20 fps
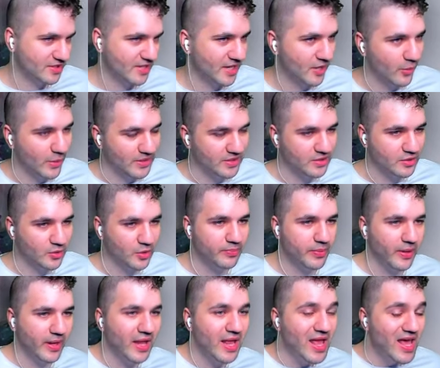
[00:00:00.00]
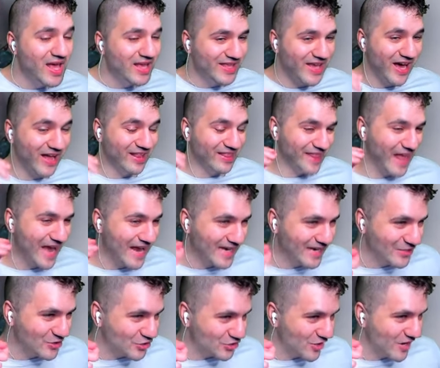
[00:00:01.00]
kind of wait to do it. But yeah, a
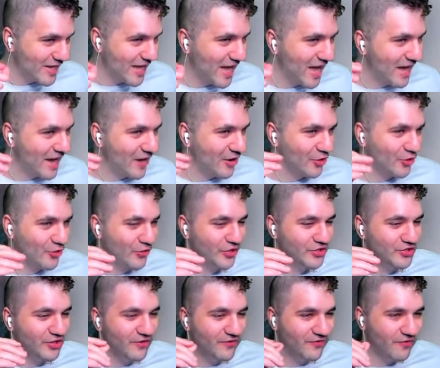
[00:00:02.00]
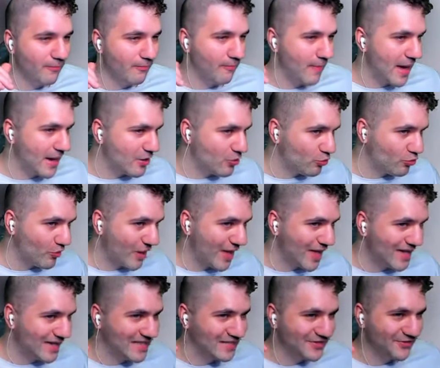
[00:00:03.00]
lightning strike on our creature for mono
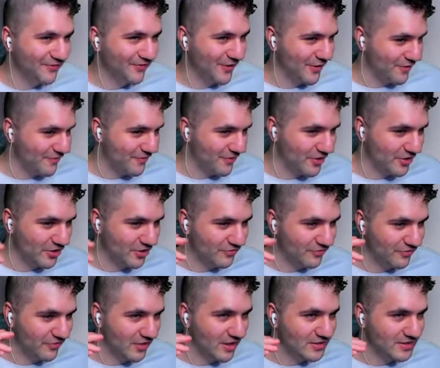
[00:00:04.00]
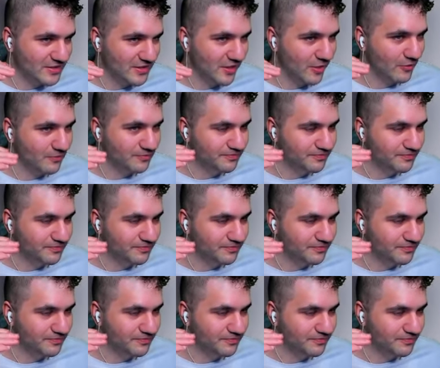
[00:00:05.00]
red is very, very good for us. So